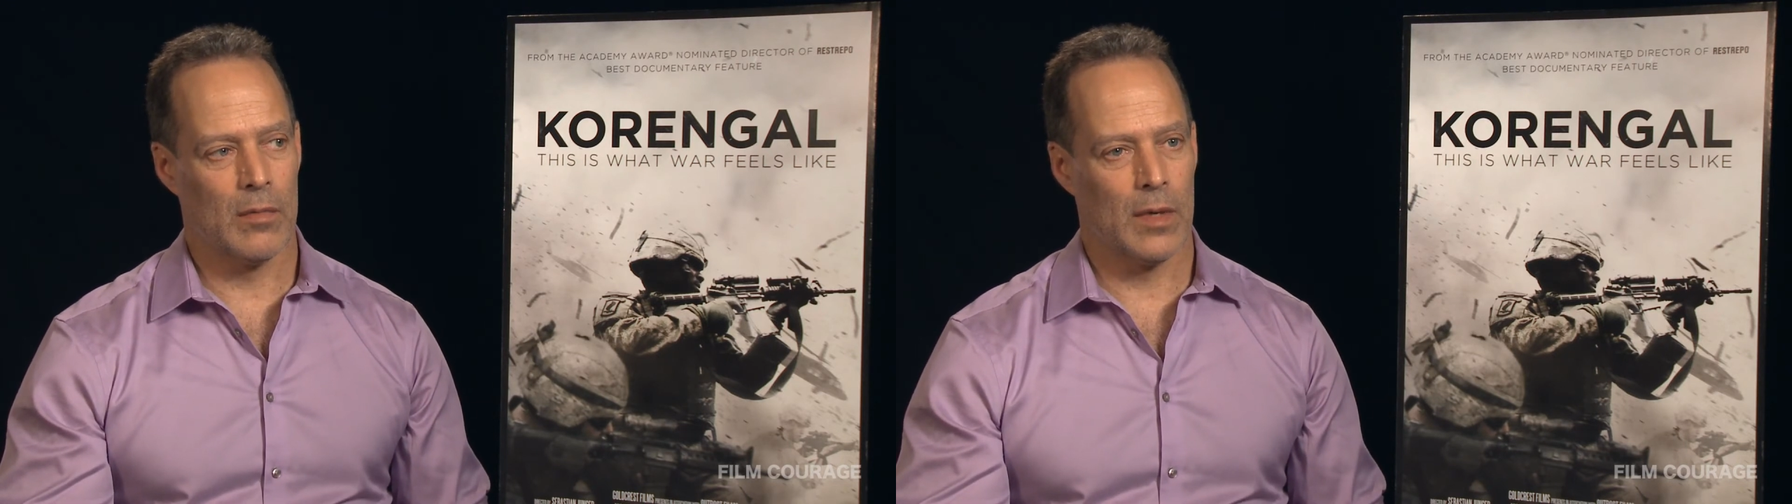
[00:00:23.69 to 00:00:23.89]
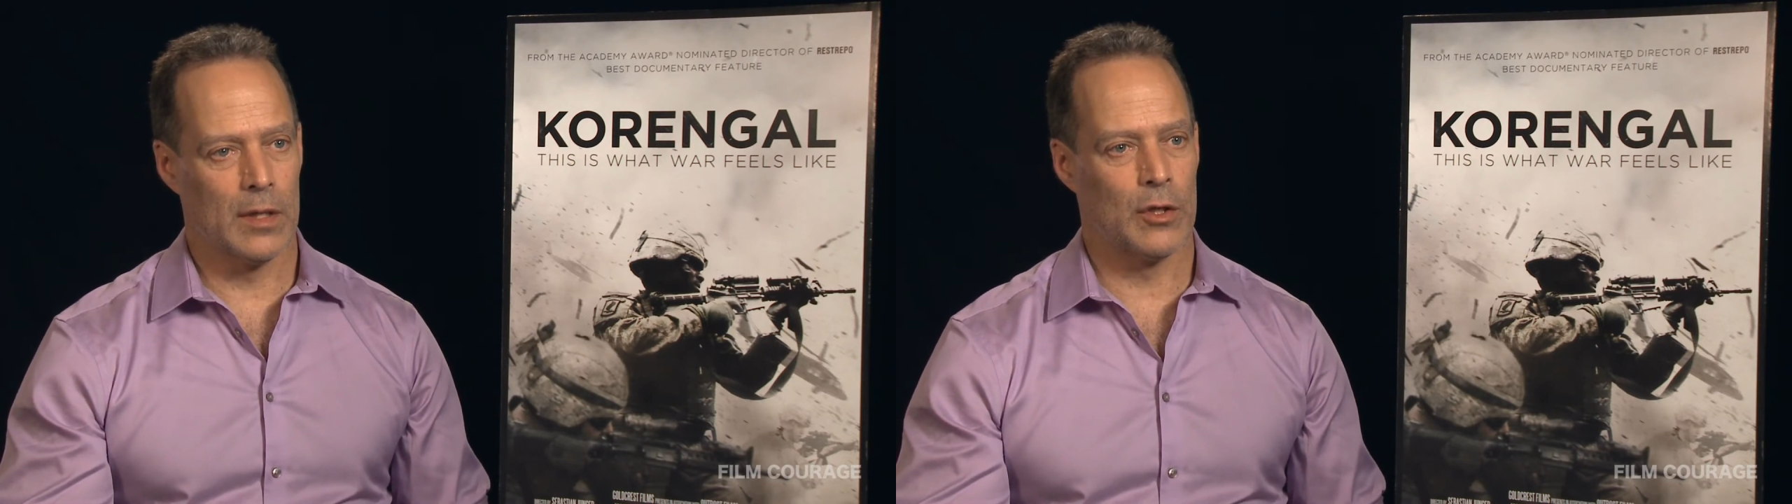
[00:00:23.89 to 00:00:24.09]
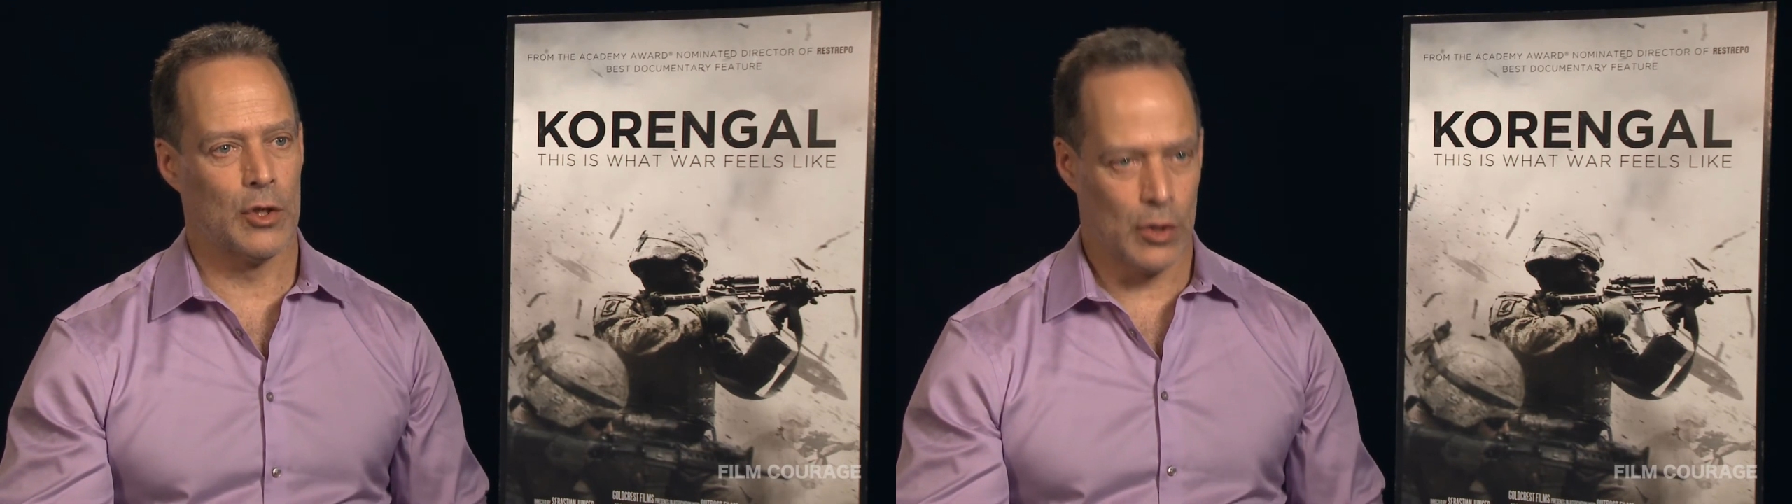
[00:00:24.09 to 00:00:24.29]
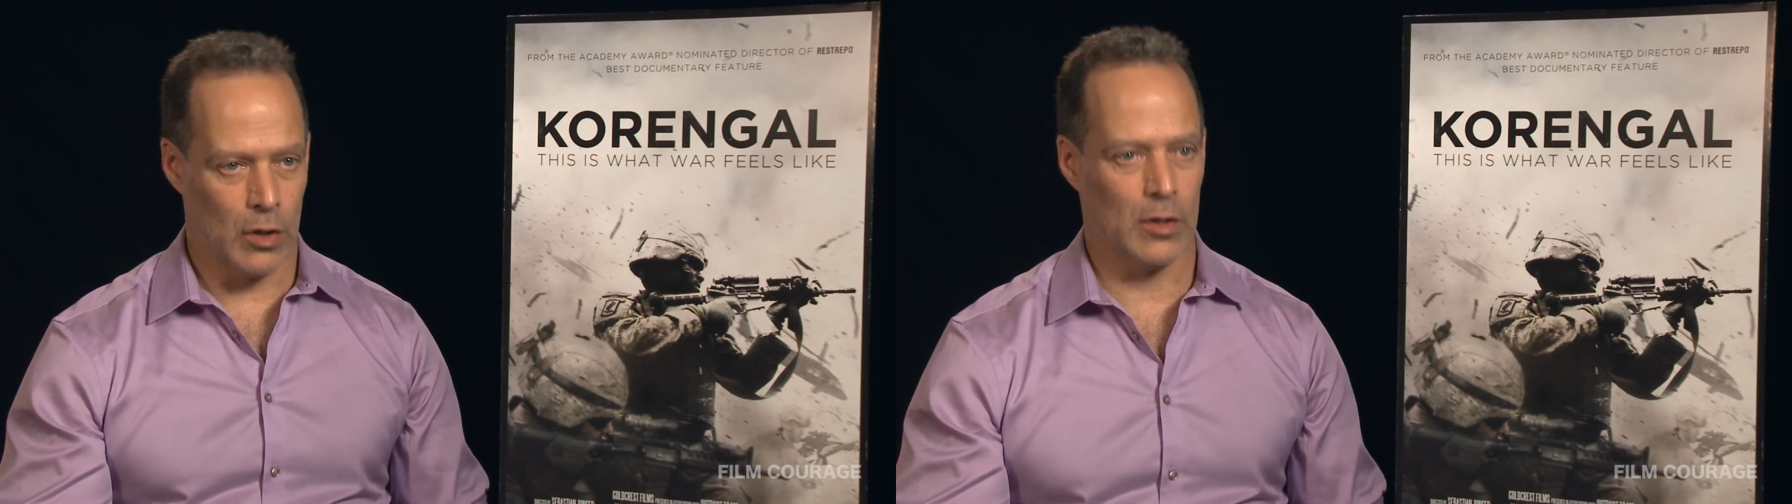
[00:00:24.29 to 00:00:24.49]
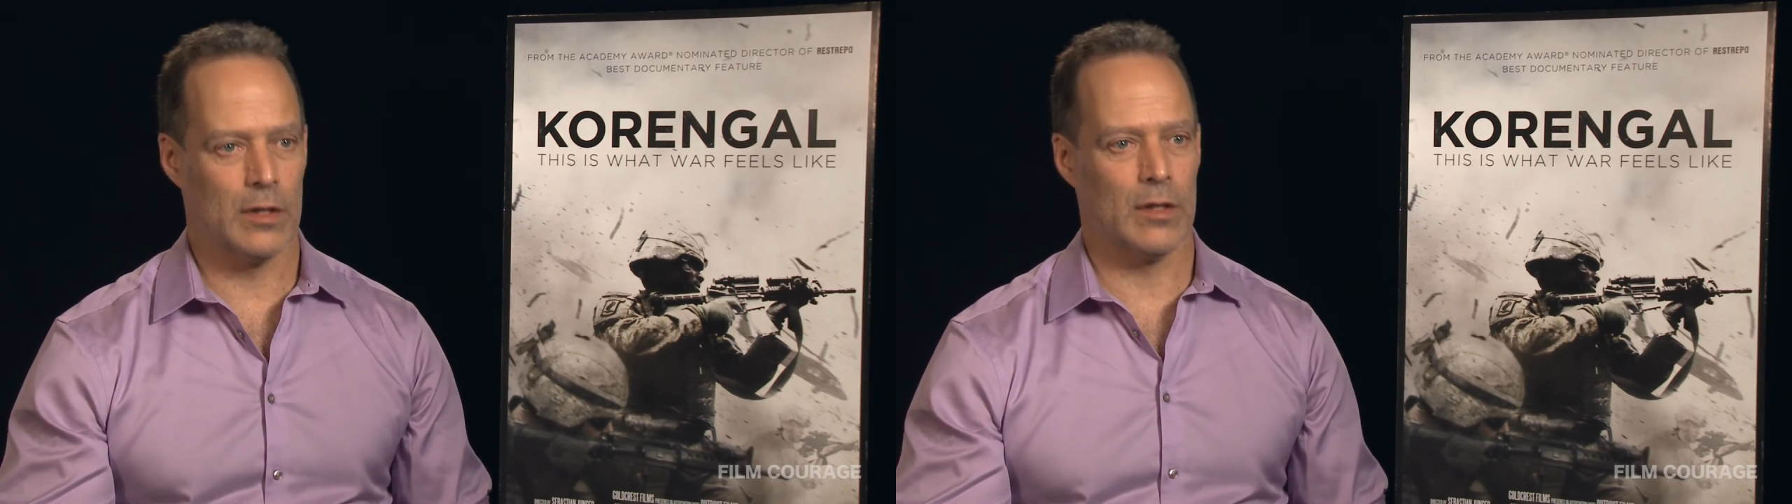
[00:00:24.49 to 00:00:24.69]
is
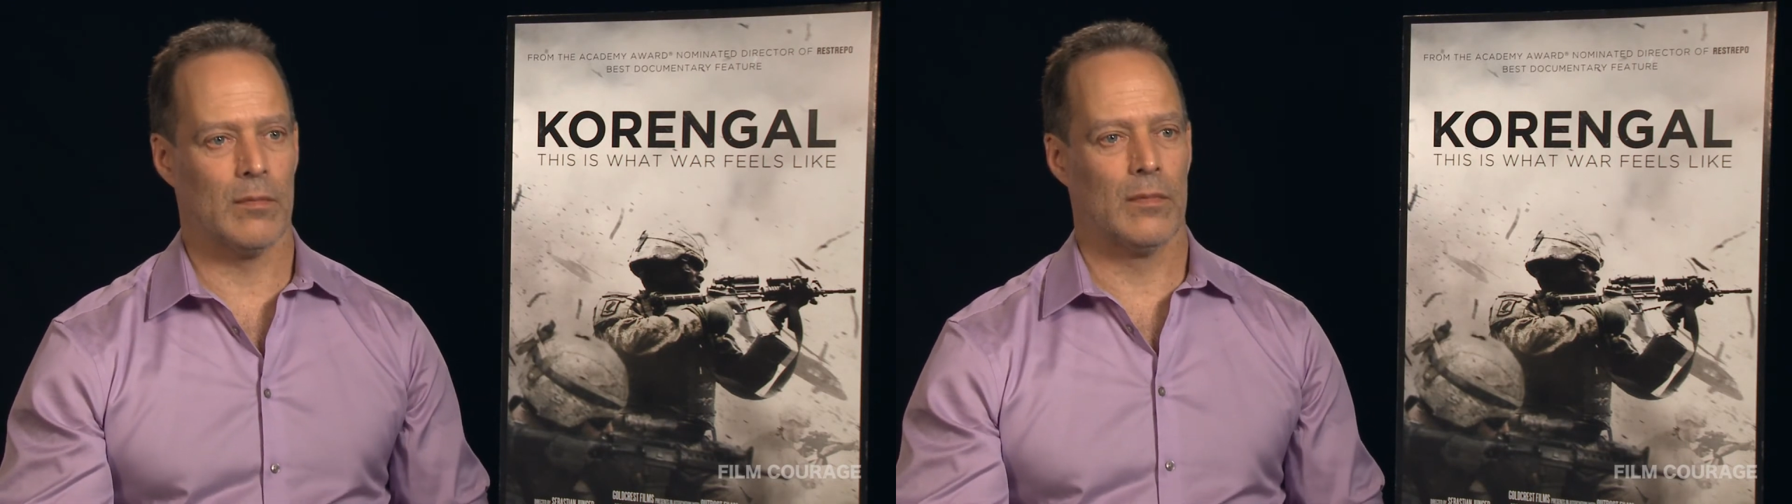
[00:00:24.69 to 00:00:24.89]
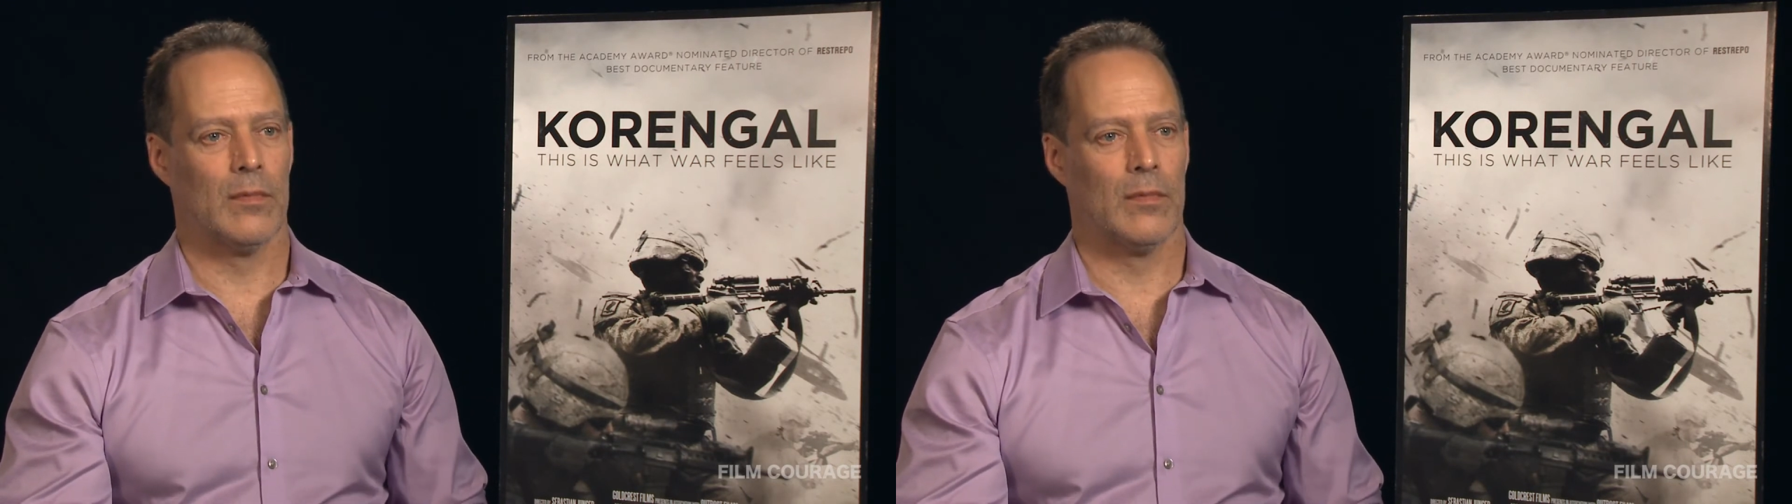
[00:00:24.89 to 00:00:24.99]
journalism.